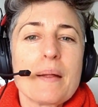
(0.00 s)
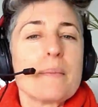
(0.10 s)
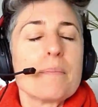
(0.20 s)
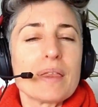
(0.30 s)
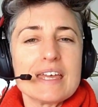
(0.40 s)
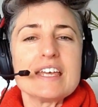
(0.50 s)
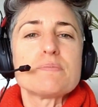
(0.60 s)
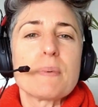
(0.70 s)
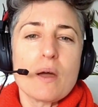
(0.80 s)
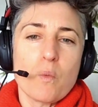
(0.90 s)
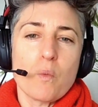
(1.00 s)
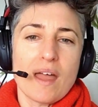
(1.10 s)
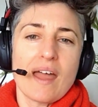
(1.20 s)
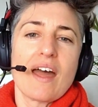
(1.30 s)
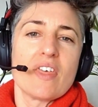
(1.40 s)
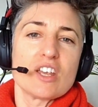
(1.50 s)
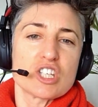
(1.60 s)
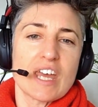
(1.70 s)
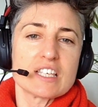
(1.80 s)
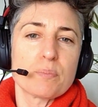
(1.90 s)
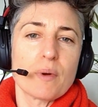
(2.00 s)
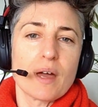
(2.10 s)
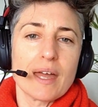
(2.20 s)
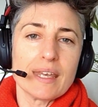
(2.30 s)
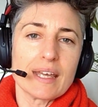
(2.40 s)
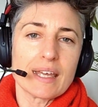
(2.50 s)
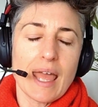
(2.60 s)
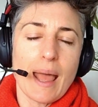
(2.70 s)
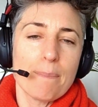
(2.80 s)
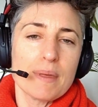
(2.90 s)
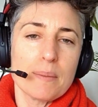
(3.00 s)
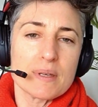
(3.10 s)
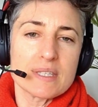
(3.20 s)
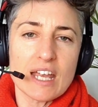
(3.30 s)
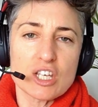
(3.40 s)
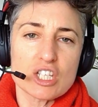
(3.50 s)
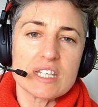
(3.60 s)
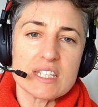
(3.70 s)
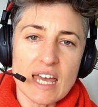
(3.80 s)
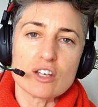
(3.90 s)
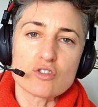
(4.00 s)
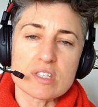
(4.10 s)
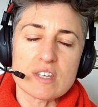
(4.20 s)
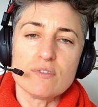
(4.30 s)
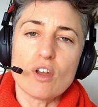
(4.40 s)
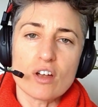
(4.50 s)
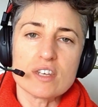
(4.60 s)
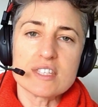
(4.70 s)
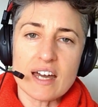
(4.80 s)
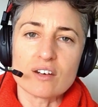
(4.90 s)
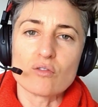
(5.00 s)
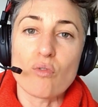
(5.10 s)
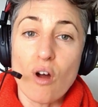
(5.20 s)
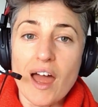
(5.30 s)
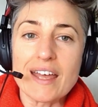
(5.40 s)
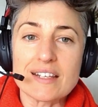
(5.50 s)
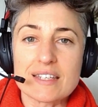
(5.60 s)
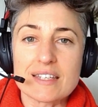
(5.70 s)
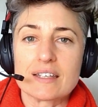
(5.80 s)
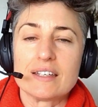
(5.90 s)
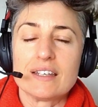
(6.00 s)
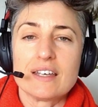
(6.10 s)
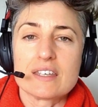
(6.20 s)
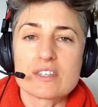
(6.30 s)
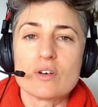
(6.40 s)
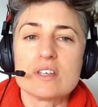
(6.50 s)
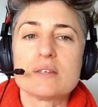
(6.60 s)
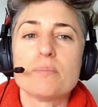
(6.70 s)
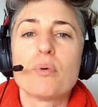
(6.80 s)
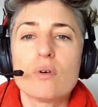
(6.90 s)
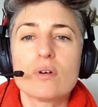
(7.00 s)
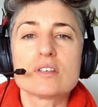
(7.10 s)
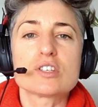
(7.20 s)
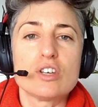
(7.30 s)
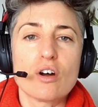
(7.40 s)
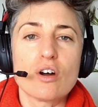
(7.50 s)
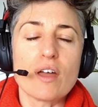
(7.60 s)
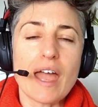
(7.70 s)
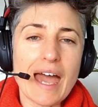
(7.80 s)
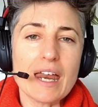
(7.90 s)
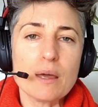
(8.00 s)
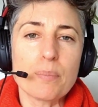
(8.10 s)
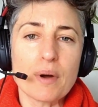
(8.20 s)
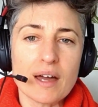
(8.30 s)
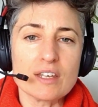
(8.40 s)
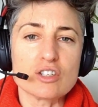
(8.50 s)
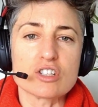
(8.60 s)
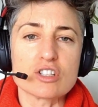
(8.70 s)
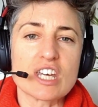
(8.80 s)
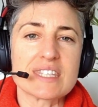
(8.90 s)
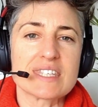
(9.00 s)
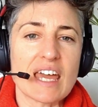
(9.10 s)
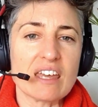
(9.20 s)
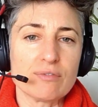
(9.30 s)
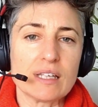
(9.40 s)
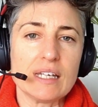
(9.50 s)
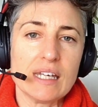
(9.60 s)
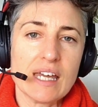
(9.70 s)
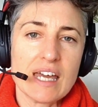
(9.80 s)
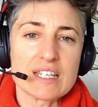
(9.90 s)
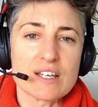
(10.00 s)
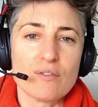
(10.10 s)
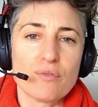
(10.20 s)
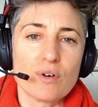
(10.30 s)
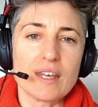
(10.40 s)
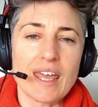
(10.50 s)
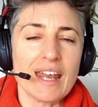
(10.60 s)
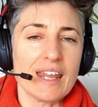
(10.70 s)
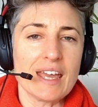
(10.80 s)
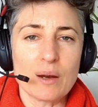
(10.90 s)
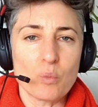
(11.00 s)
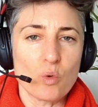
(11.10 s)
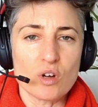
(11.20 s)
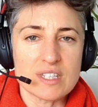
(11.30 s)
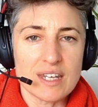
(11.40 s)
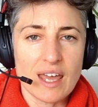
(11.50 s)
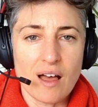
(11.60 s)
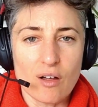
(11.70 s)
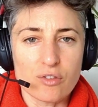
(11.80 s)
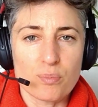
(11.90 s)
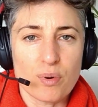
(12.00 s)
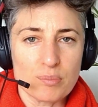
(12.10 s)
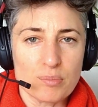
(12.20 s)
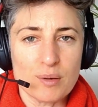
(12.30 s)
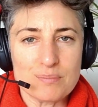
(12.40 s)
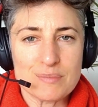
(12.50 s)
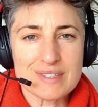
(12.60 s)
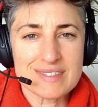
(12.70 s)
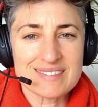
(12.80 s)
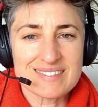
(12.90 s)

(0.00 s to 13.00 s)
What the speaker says: Please be aware that chest binding can be potentially dangerous if not done right. So it is important to know how to bind your chest safely to avoid any unwanted health problems.